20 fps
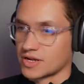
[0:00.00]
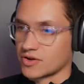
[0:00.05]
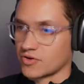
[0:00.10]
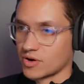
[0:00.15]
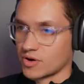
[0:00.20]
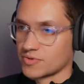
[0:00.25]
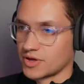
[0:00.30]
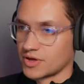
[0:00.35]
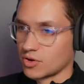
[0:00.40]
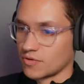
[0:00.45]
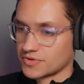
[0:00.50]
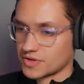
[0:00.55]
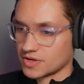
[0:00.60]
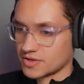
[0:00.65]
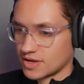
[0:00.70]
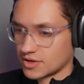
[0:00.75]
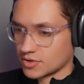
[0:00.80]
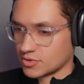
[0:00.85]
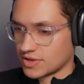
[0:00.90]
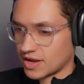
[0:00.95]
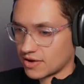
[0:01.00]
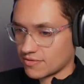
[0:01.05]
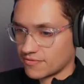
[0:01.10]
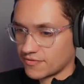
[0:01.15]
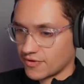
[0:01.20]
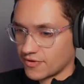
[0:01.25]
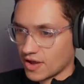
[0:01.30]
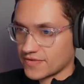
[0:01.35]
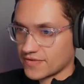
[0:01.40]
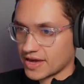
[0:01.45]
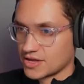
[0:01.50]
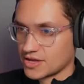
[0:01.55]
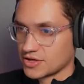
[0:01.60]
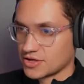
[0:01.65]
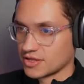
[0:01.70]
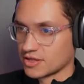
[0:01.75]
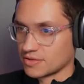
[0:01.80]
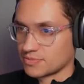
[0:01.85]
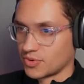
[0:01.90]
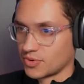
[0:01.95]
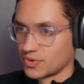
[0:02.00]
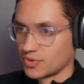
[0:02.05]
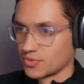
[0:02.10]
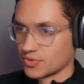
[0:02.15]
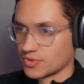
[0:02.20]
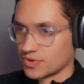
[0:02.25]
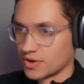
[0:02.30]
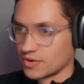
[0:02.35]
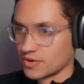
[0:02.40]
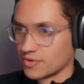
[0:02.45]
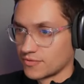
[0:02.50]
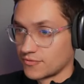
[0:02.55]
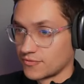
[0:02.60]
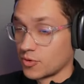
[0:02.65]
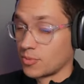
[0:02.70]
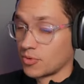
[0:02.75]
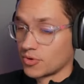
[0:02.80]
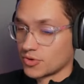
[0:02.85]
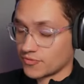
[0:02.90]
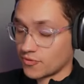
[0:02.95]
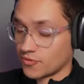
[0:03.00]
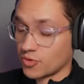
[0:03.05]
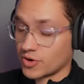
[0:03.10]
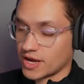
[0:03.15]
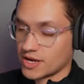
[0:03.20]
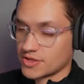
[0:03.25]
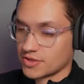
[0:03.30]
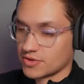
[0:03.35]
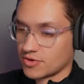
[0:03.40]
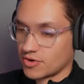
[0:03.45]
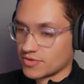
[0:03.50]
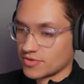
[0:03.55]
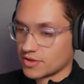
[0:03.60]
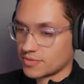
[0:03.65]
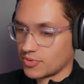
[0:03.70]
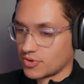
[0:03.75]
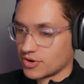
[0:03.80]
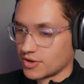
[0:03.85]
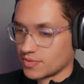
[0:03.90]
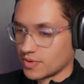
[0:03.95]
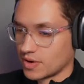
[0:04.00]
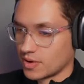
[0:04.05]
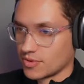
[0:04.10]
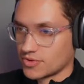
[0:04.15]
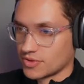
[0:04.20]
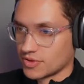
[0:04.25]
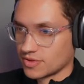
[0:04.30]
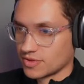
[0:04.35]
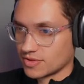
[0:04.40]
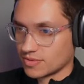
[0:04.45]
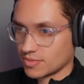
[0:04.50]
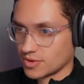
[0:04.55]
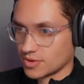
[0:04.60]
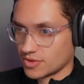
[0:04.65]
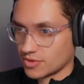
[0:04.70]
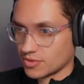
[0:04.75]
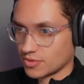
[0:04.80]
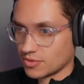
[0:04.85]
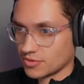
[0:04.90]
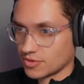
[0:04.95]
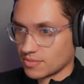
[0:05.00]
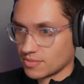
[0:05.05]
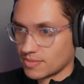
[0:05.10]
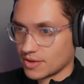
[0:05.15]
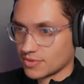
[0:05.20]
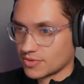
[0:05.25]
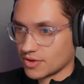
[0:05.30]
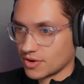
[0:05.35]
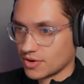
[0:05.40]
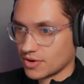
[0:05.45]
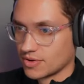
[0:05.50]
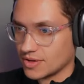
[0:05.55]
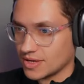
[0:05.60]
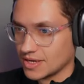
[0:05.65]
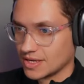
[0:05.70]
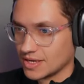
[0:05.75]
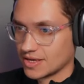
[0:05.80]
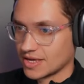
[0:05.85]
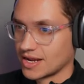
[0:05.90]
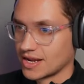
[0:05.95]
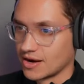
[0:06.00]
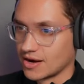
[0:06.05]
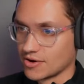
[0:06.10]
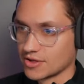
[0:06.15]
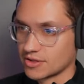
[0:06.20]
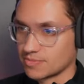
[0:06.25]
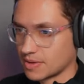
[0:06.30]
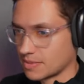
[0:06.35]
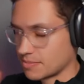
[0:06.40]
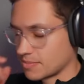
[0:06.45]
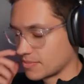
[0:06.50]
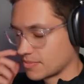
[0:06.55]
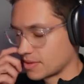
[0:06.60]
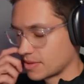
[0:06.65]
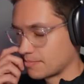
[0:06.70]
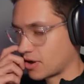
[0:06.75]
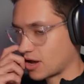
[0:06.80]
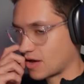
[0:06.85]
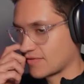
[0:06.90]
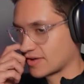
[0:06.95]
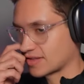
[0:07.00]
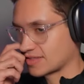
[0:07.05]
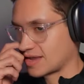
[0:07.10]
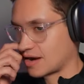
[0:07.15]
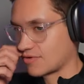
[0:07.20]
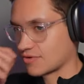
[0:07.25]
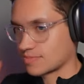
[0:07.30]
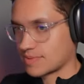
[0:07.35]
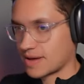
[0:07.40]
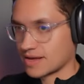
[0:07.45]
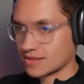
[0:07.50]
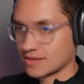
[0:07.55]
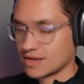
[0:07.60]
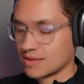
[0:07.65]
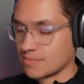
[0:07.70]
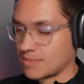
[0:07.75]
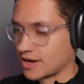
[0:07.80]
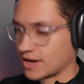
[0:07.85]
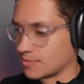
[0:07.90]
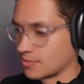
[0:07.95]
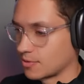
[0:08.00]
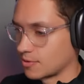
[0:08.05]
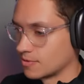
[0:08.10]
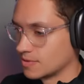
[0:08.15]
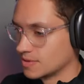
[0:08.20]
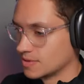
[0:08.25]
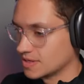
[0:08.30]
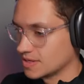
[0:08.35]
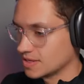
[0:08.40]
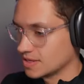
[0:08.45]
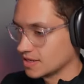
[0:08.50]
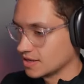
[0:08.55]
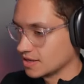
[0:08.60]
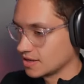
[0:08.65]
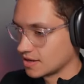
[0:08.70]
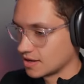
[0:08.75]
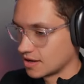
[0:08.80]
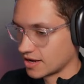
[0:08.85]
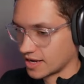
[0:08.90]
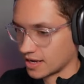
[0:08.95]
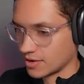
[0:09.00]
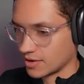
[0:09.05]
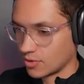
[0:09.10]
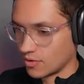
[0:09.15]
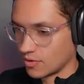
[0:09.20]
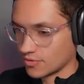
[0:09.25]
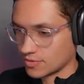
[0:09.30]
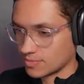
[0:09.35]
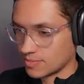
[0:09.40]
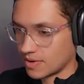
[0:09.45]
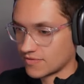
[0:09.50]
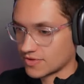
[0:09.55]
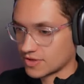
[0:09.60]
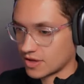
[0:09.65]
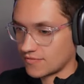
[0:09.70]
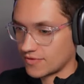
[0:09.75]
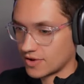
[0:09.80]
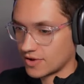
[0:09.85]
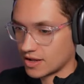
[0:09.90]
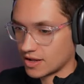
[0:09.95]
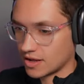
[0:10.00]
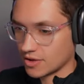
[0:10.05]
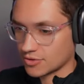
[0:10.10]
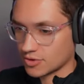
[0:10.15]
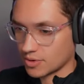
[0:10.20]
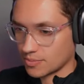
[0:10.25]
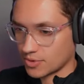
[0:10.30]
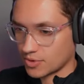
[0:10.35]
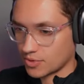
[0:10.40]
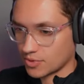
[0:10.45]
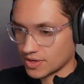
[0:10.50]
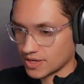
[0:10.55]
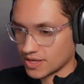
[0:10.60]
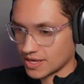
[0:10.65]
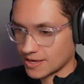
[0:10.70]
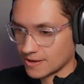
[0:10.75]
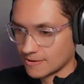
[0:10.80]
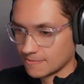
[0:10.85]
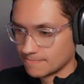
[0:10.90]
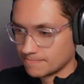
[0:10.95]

agree with that. And obviously, you're down five kg at this point, also four four kg sorry, at this point as well, which is which is yeah. awesome, man. So yeah, adherence been been perfect in that respect and impeccable. Okay, yeah. Awesome, lovely stuff. Uh, I'll stop recording here.